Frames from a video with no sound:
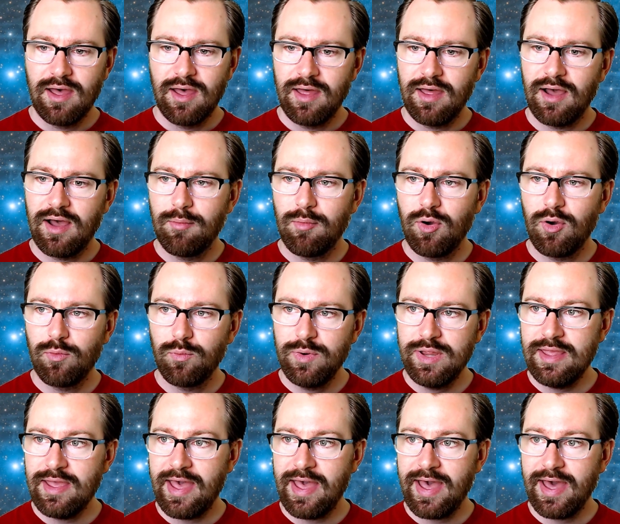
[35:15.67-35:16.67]
Um, we
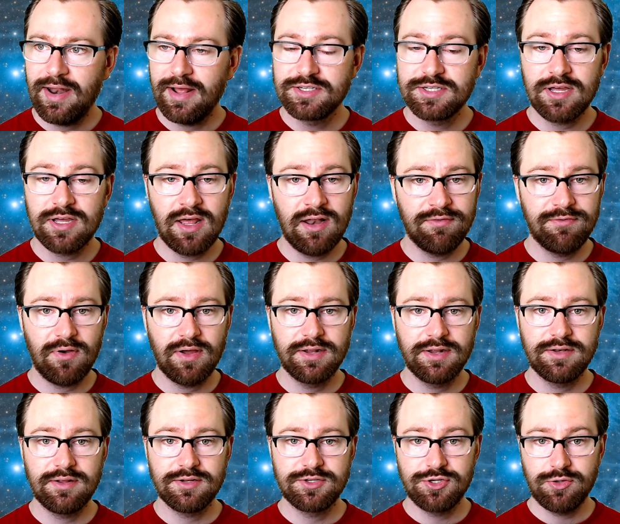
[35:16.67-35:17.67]
had a ton of
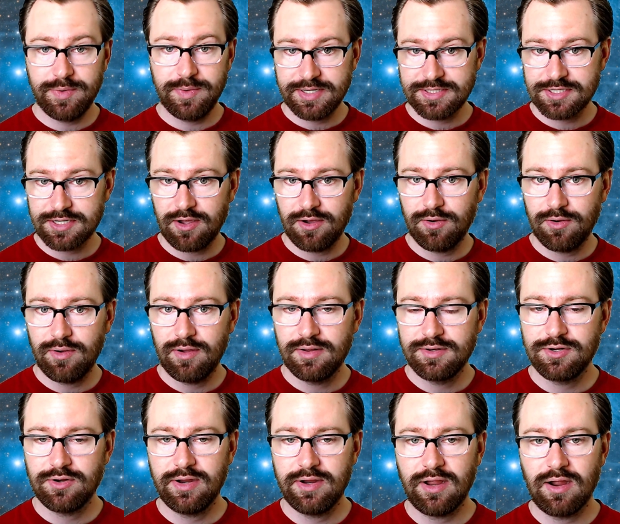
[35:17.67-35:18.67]
fun two weeks ago
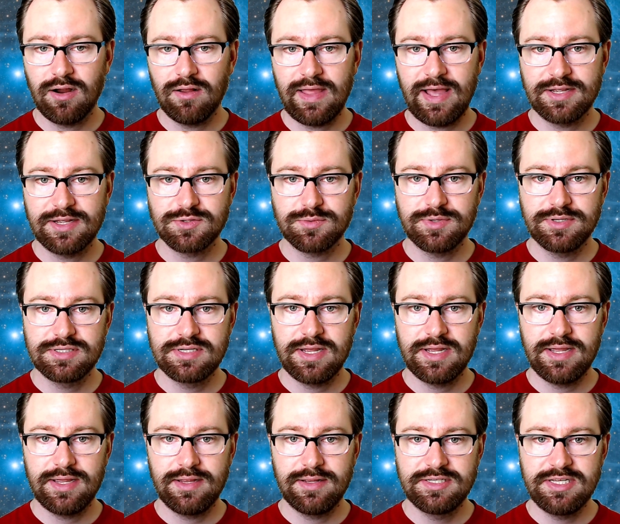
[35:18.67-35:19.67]
during our last
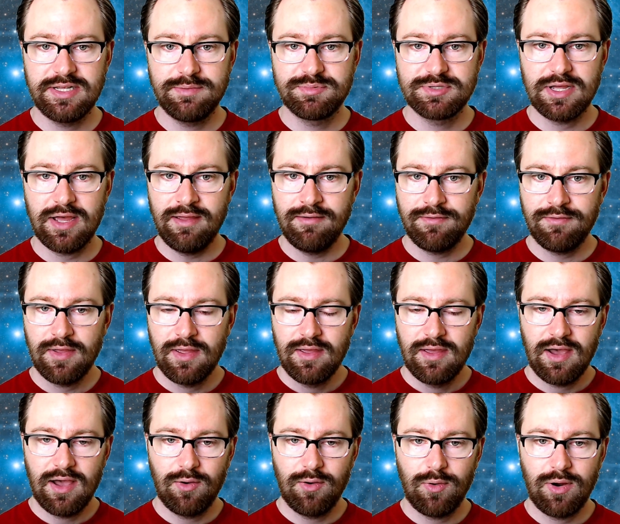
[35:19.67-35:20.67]
Wednesday deep dive
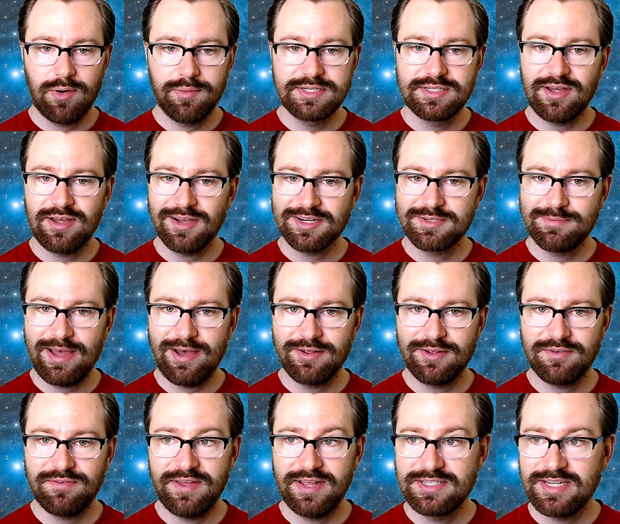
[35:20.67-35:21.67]
uh, where we talked
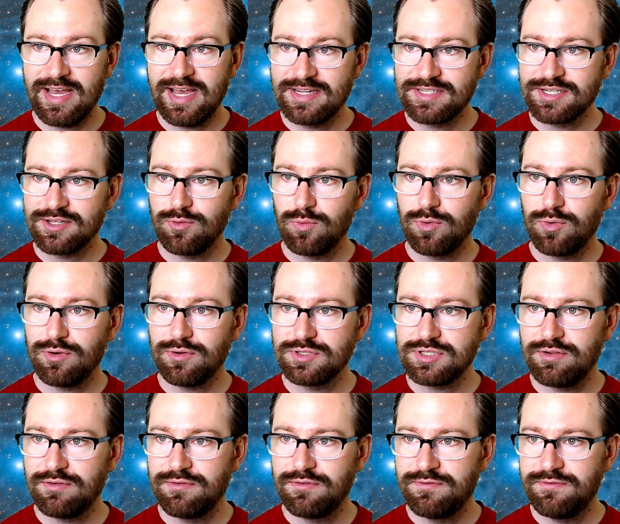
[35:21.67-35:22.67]
about fantastical worlds
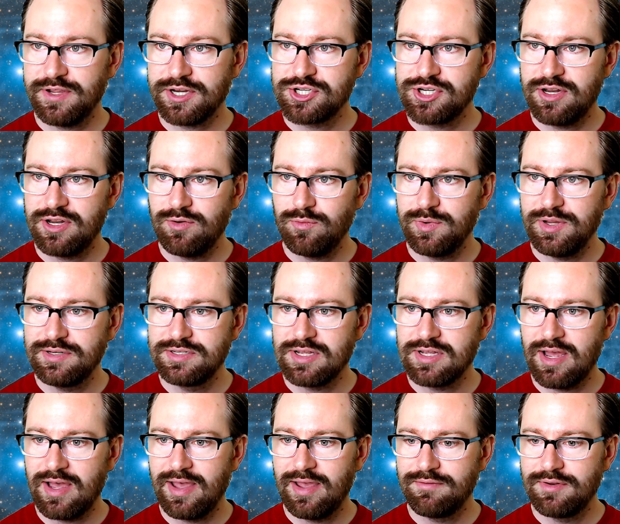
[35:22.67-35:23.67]
of fiction. We
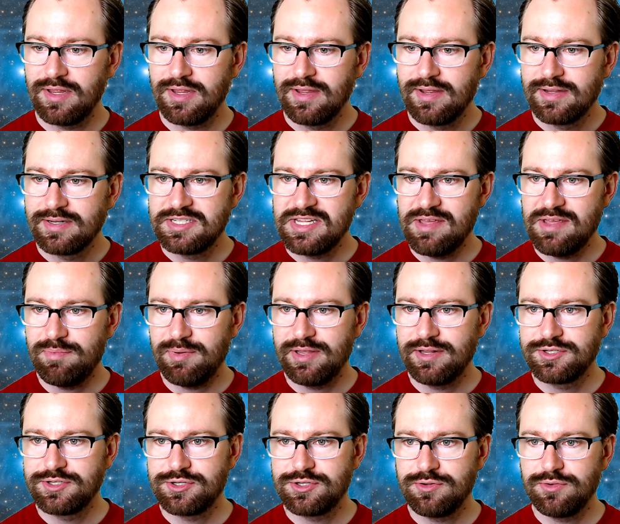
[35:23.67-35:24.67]
dived deep
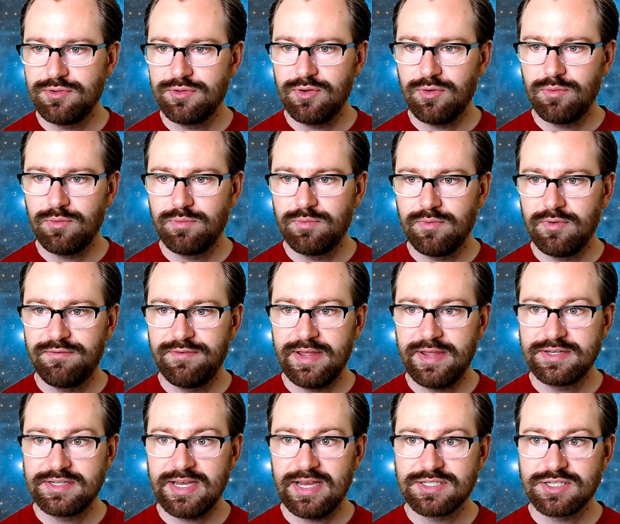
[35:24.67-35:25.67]
into the
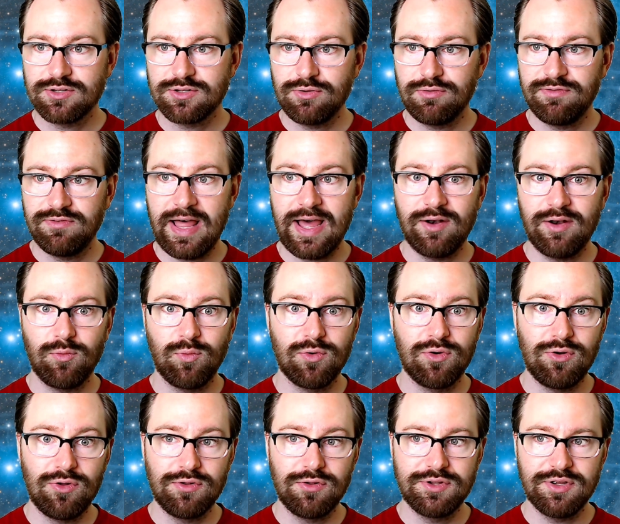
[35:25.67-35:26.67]
fantastical flat
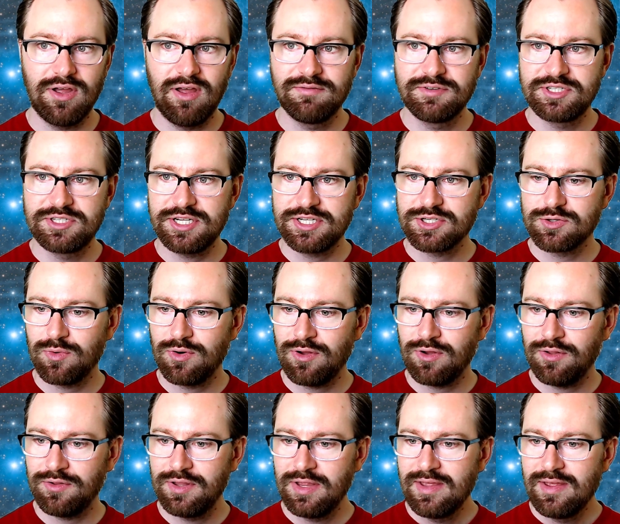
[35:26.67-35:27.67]
world of
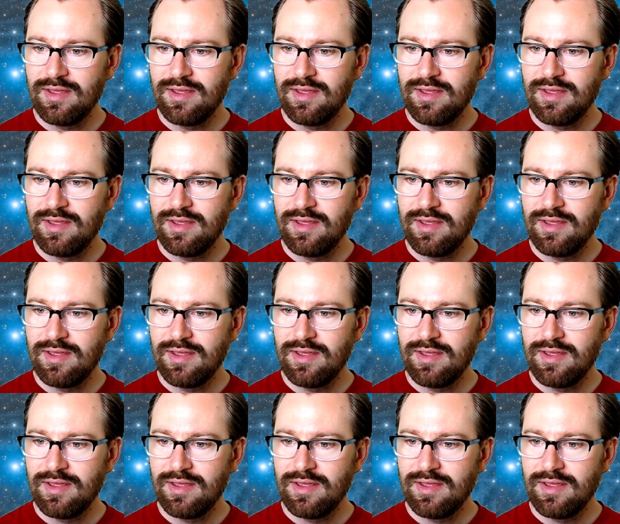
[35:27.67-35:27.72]
Discworld.